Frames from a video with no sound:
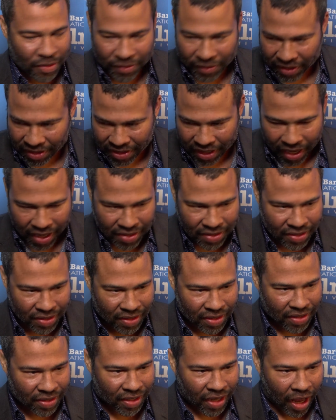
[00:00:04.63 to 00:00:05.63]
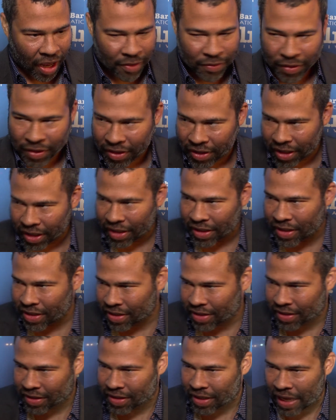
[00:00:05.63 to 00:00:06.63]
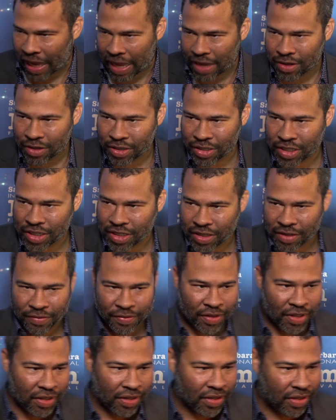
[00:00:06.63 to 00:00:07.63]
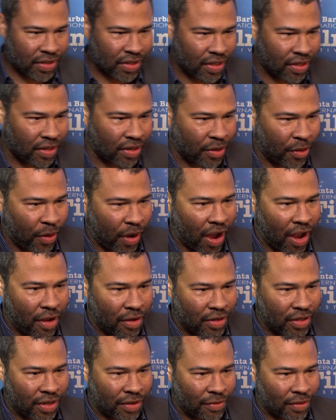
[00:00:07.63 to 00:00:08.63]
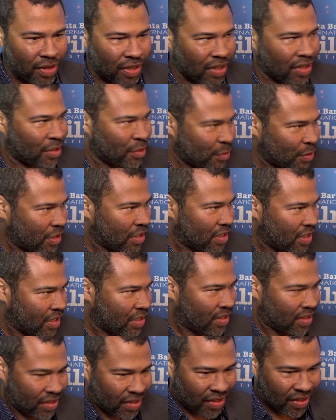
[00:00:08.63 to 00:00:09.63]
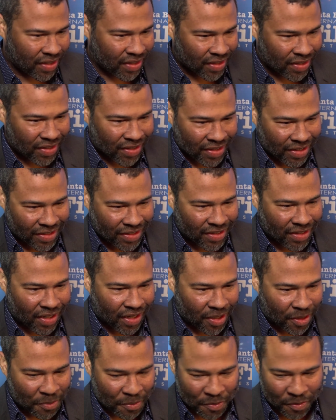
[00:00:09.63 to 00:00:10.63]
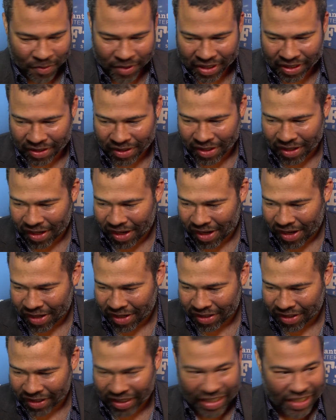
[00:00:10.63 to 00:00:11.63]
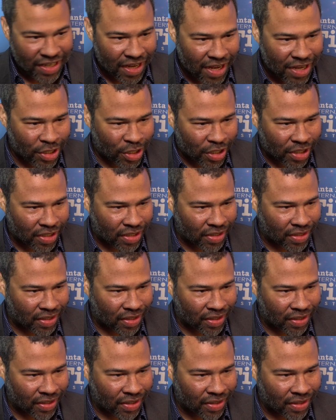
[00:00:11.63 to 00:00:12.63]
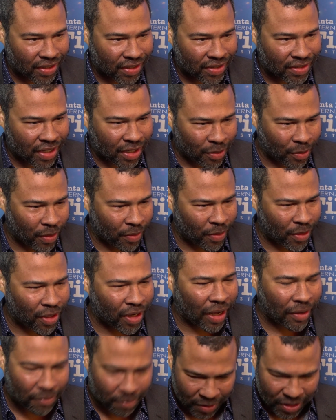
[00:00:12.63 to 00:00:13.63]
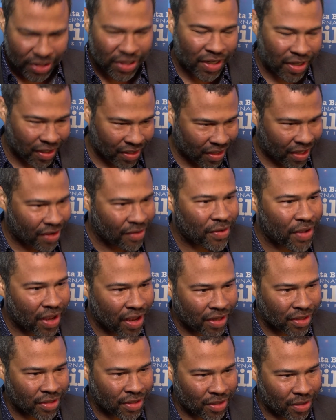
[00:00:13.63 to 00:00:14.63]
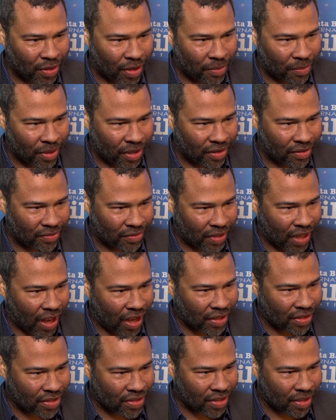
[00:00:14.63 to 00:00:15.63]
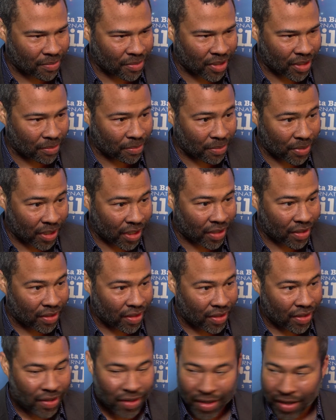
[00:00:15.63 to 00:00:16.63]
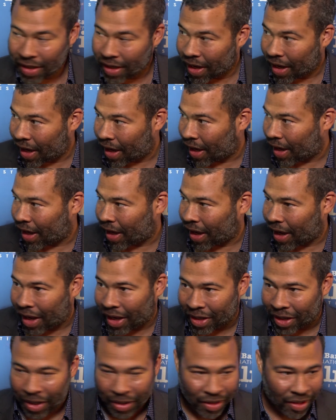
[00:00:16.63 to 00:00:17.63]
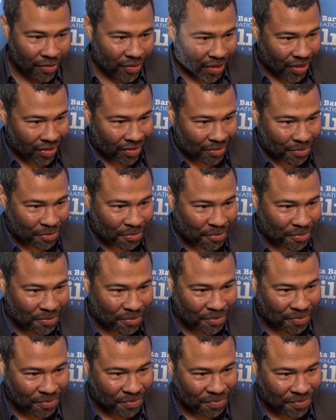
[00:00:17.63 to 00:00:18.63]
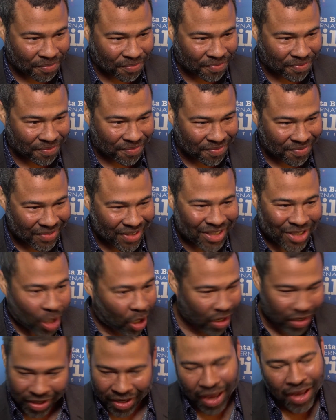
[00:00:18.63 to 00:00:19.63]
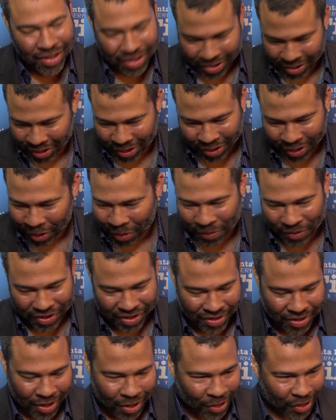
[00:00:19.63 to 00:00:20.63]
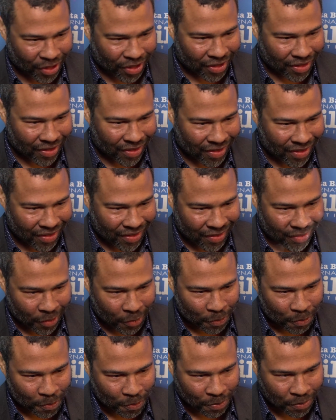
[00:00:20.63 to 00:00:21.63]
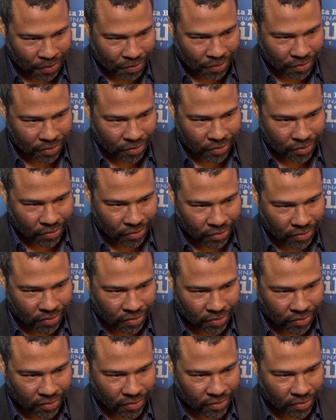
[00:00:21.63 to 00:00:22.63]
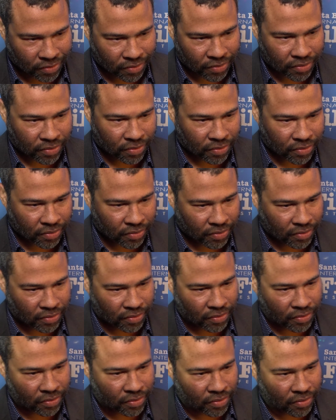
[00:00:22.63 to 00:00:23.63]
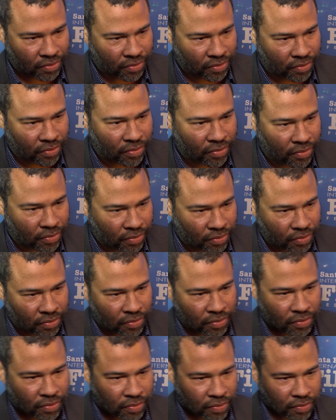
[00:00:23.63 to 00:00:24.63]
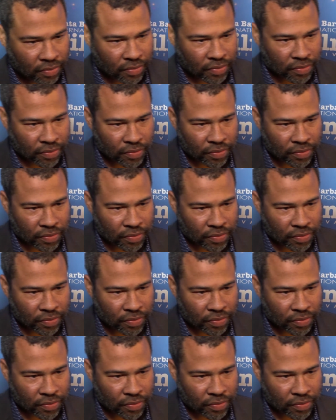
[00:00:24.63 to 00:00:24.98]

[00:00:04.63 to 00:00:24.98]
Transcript: Well, fantastic. I feel like this, the energy of this uh, crowd and everything is really um, in, uh, contagious. Is that the right word? I've been shaking a lot of hands, so I might have gotten something, but I, I love it. Well, hopefully it's all good. It's all yes. Hopefully it's all good. Why was it so important for you to make Get Out in today's climate?